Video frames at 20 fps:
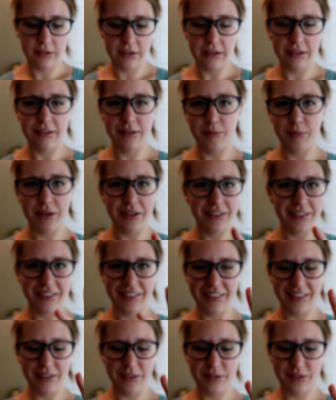
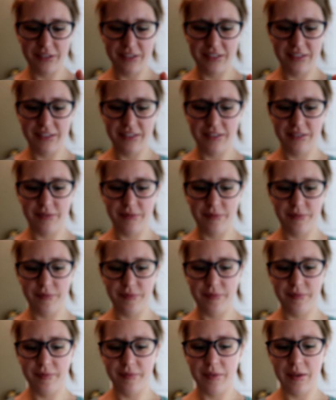sentiment that was
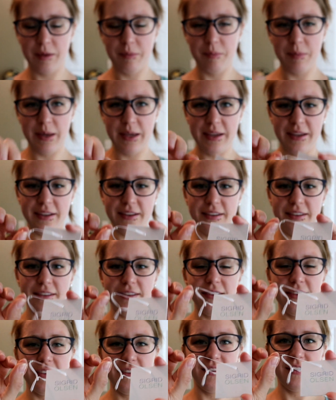
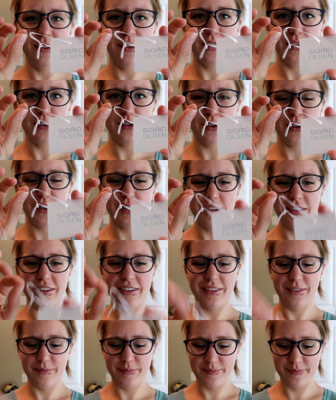pinned to the
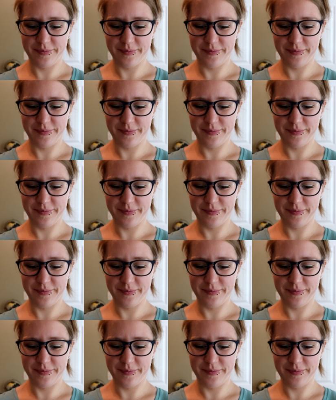shirt.